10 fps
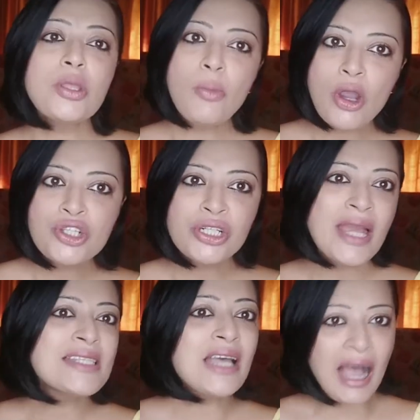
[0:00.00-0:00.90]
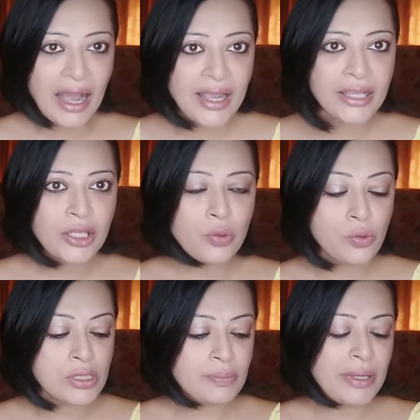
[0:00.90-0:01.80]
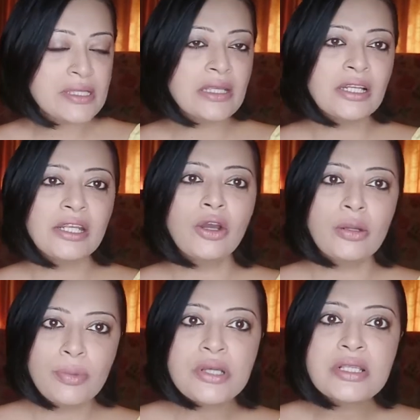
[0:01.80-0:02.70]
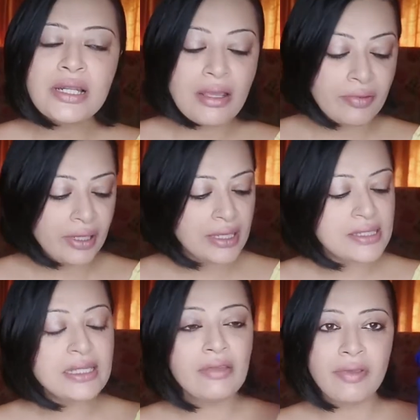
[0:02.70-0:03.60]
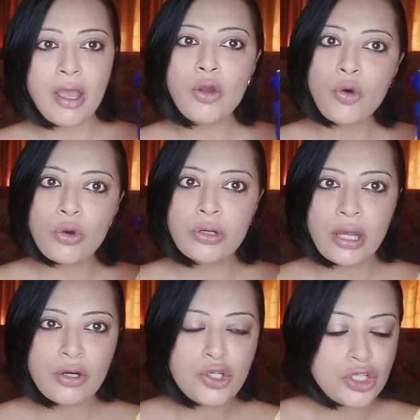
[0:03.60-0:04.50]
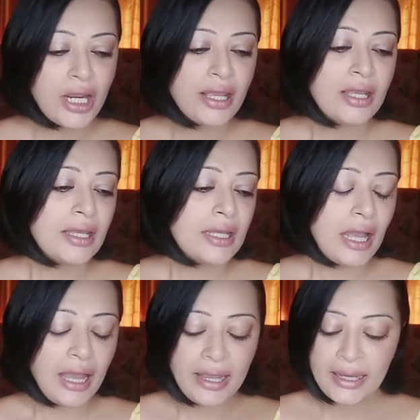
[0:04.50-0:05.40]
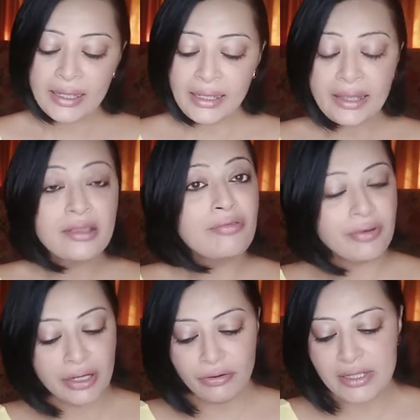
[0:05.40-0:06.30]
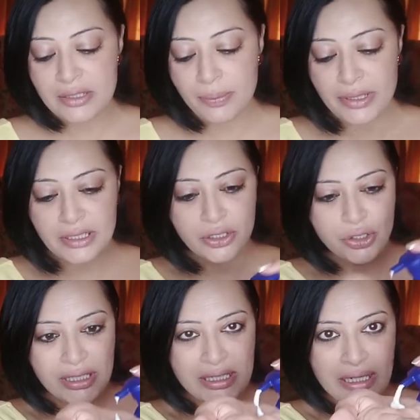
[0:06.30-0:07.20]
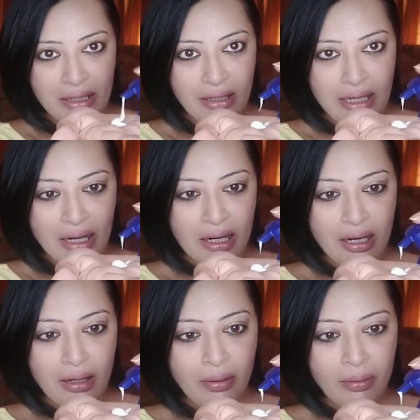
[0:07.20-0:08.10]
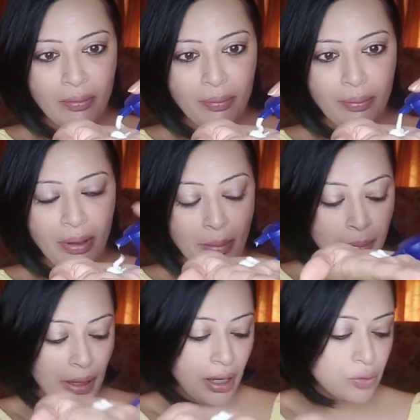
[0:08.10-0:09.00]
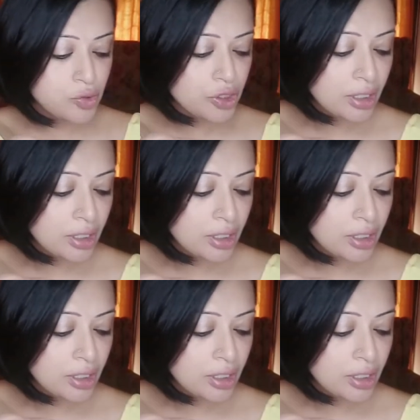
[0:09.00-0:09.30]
moisturizer I use basically on a personal level is Nivea Coco Nourish. I like the fragrance bit. Just take a little pump out.